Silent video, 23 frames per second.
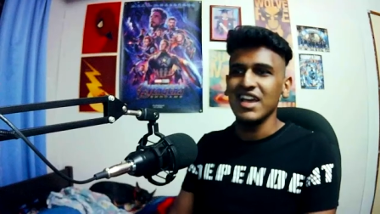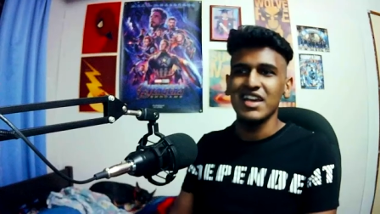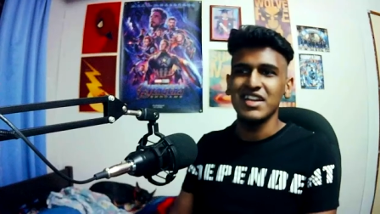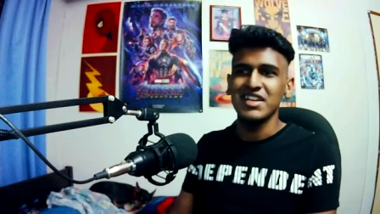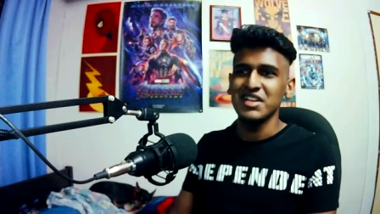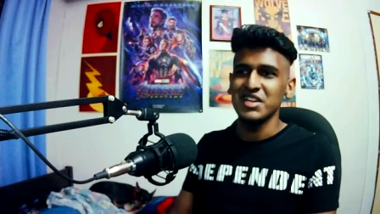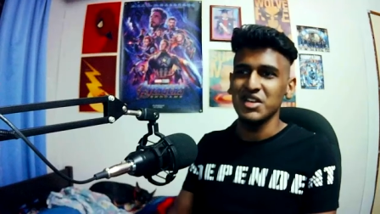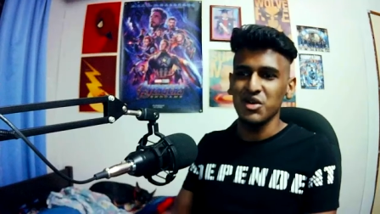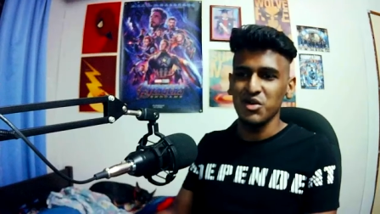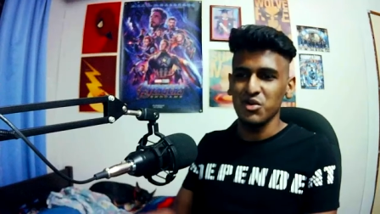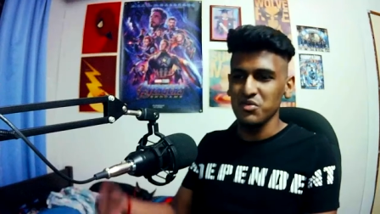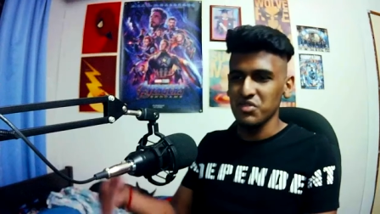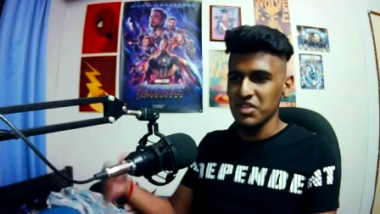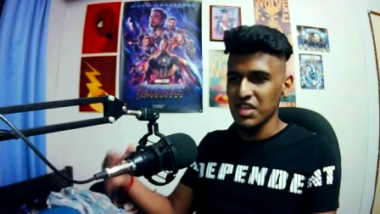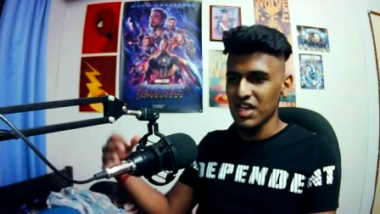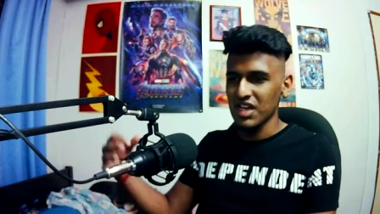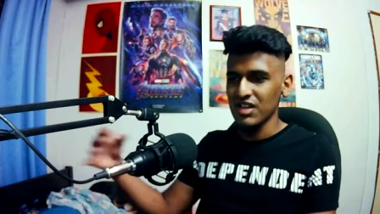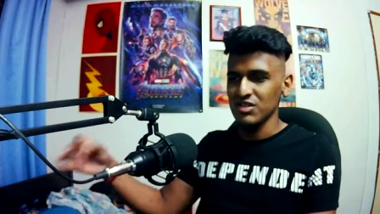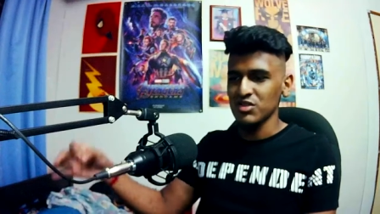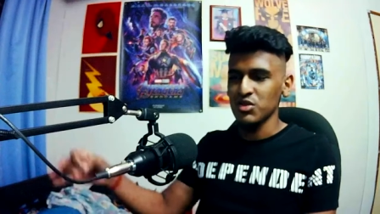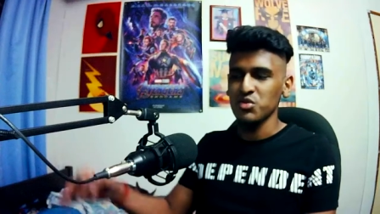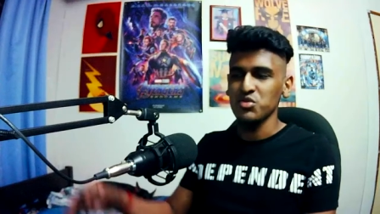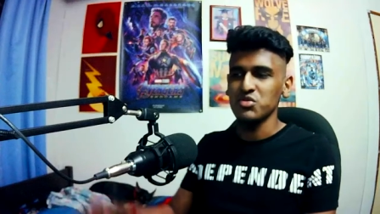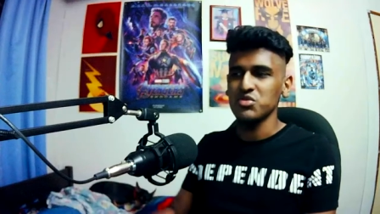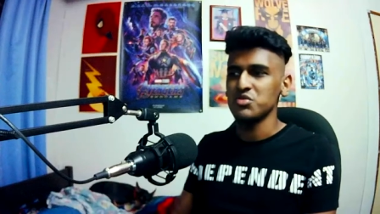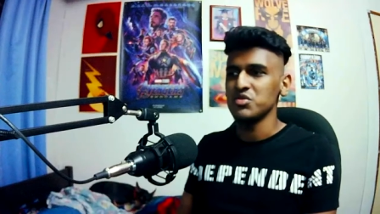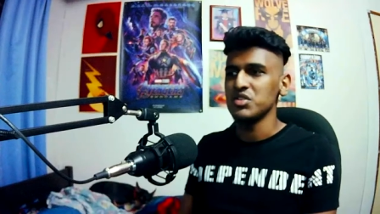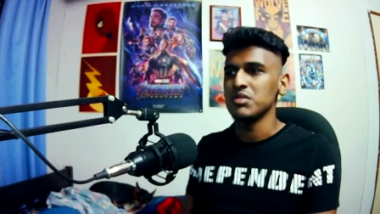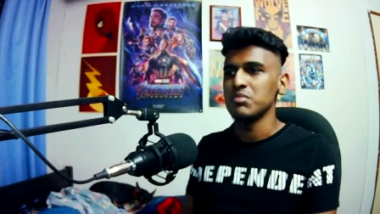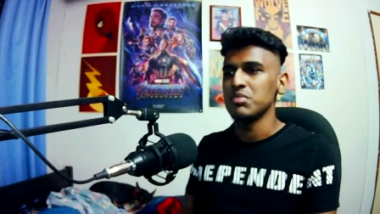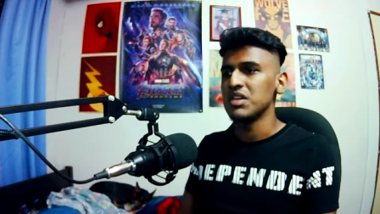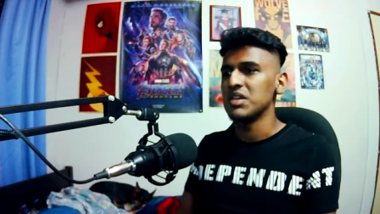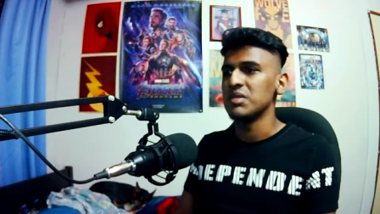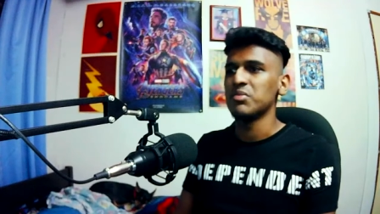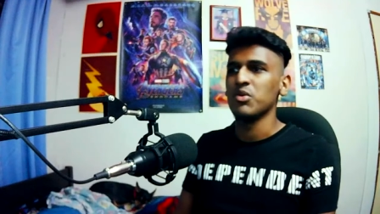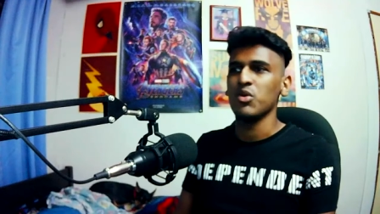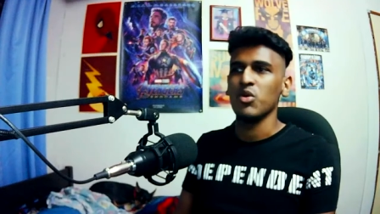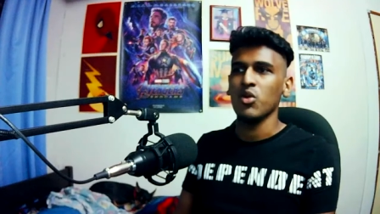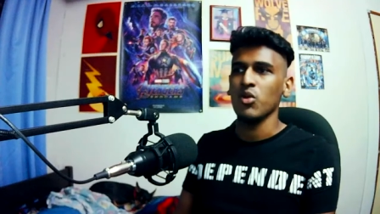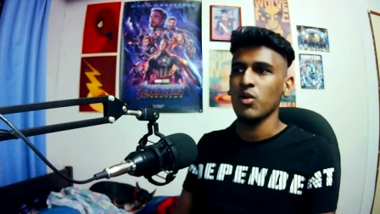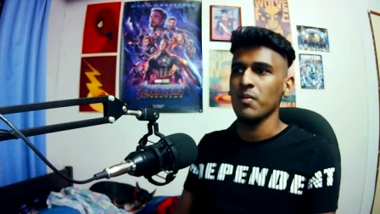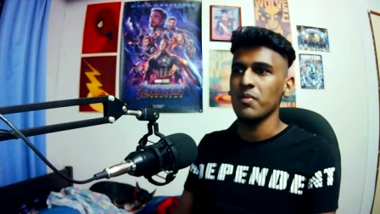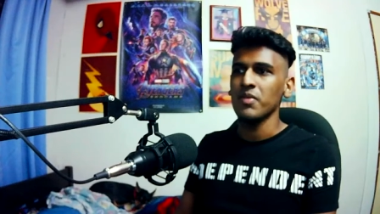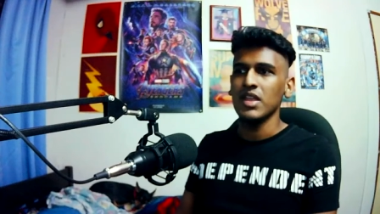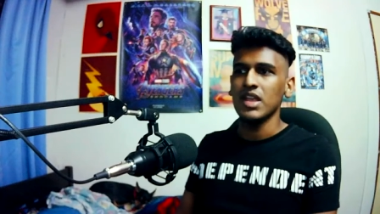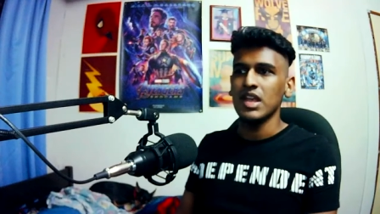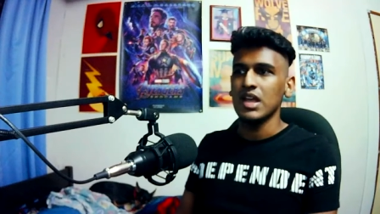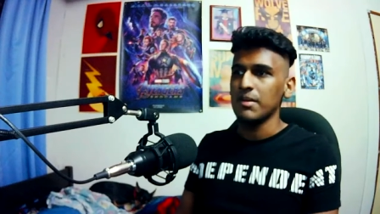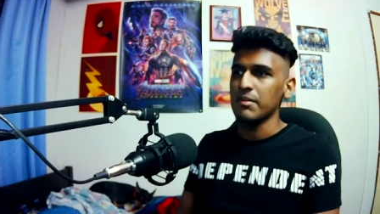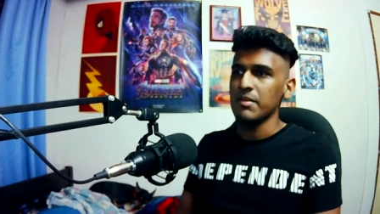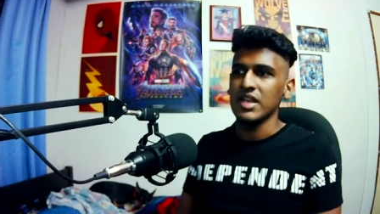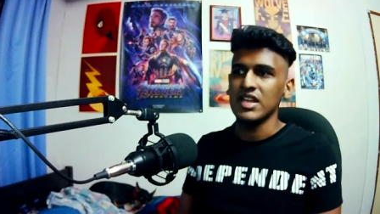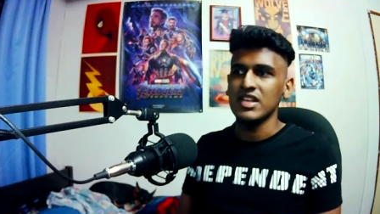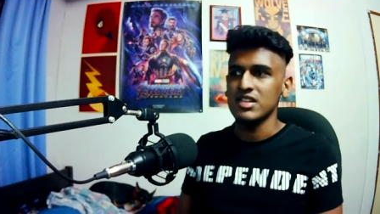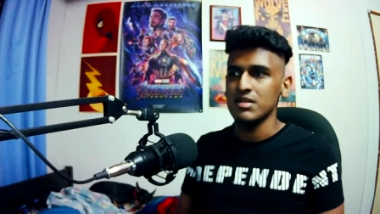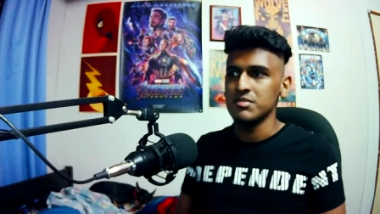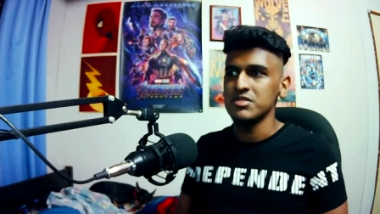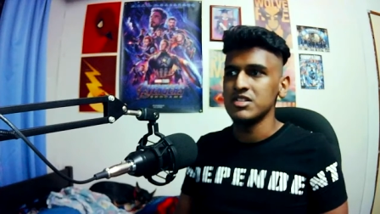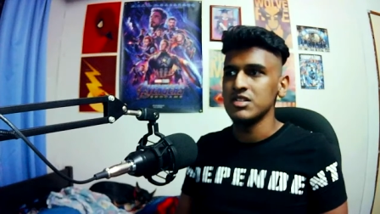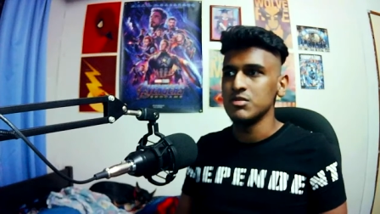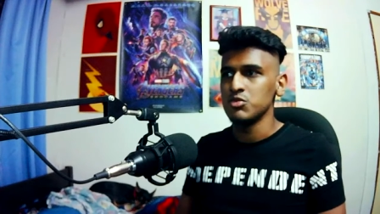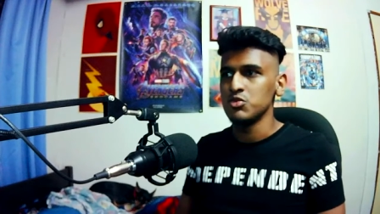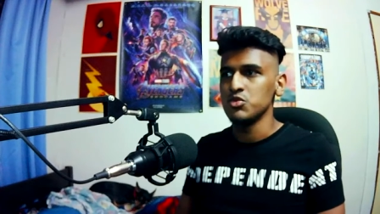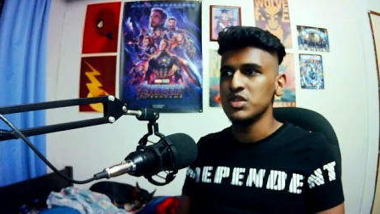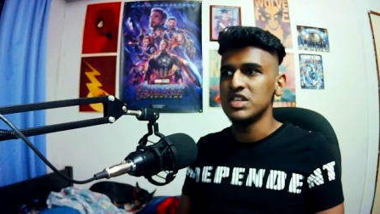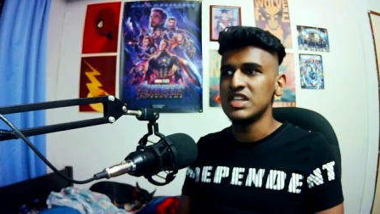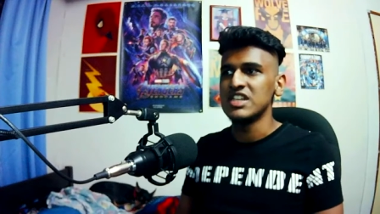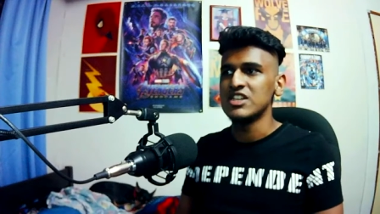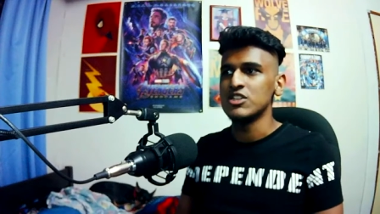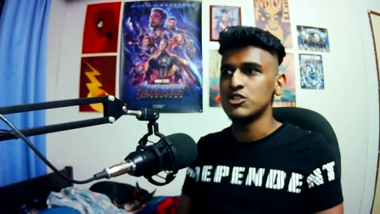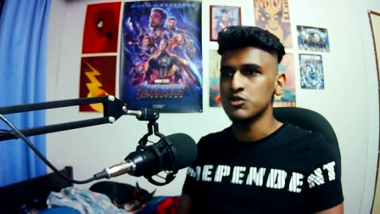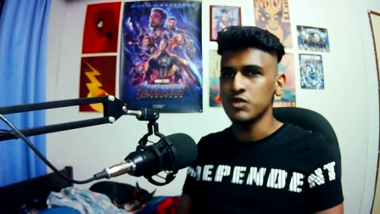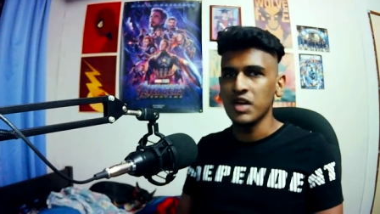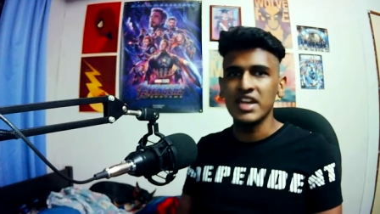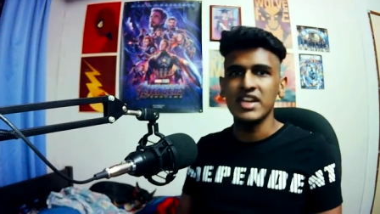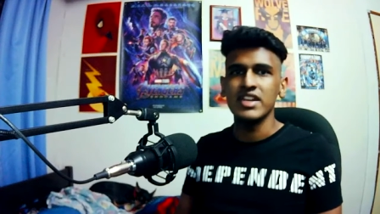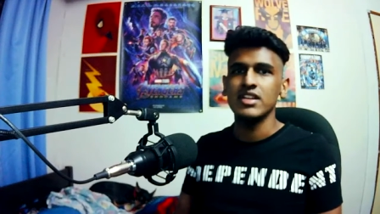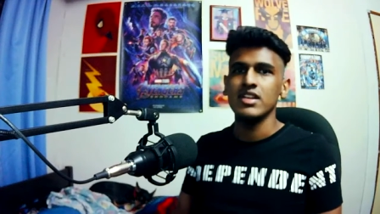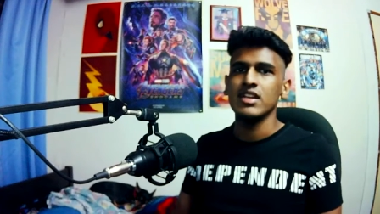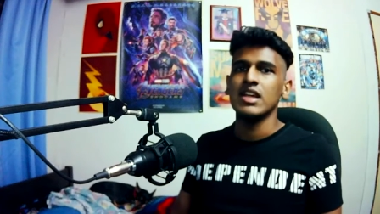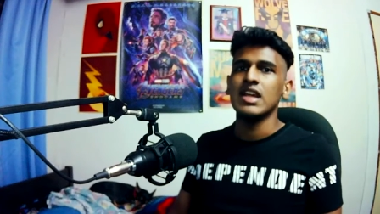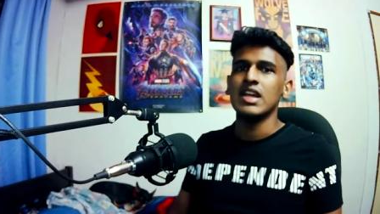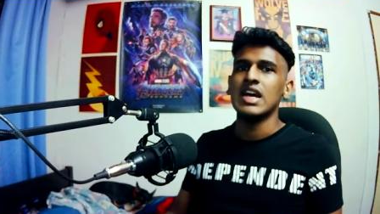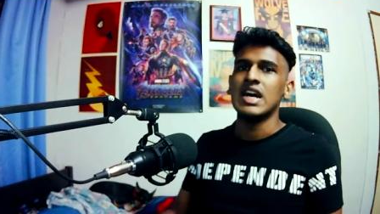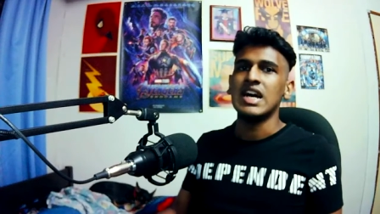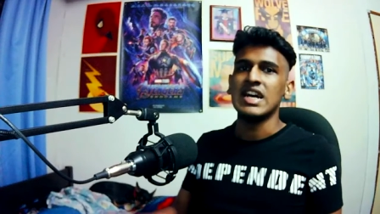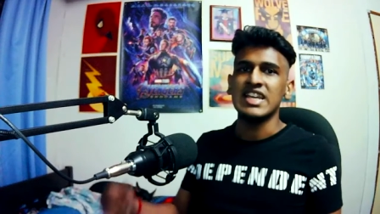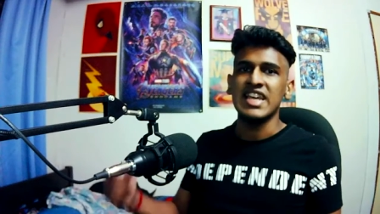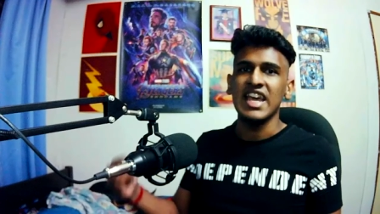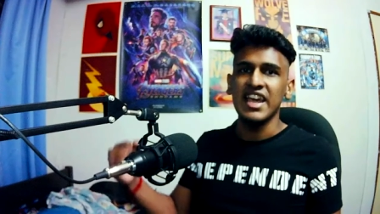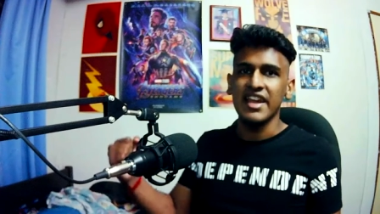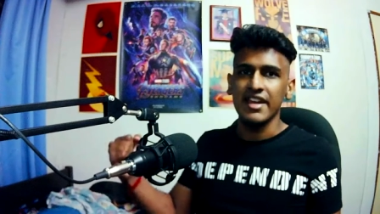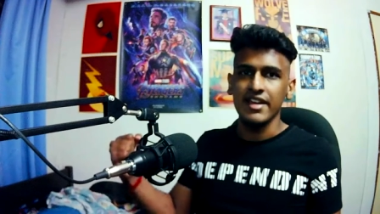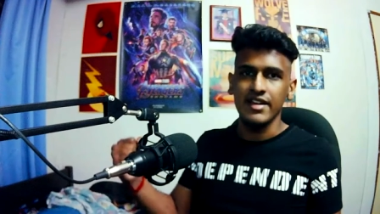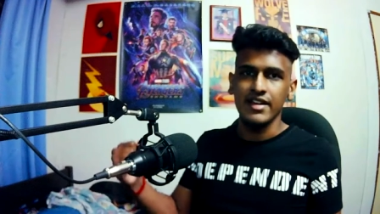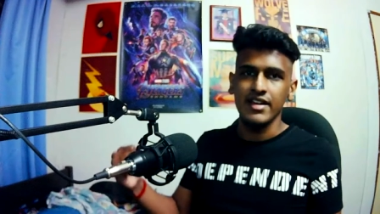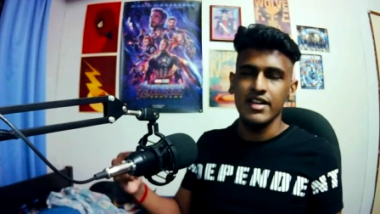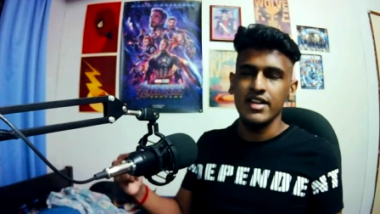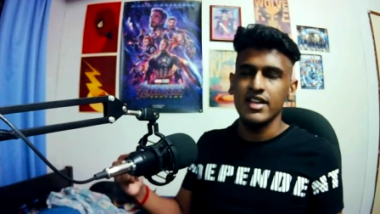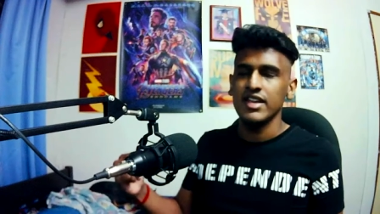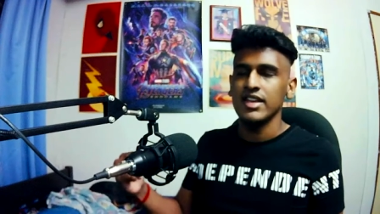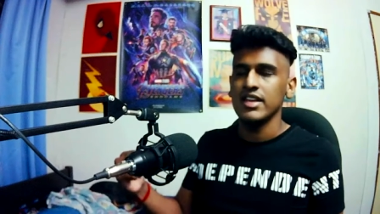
and you know that those three people make WWE great again,